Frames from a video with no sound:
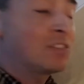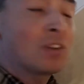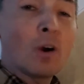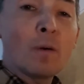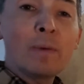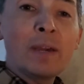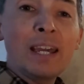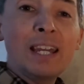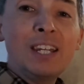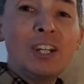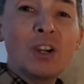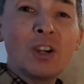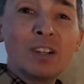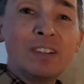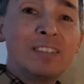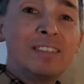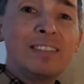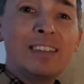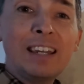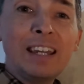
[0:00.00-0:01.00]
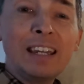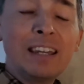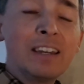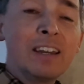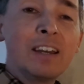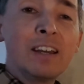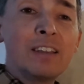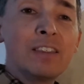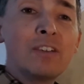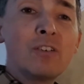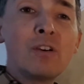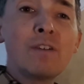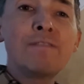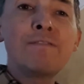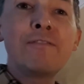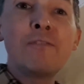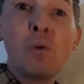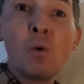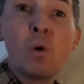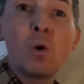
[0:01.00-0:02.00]
top here, you can see there are
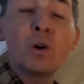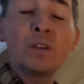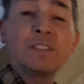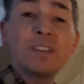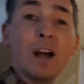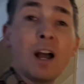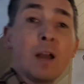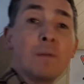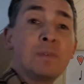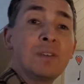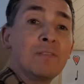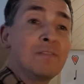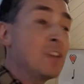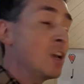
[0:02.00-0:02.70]
4 types of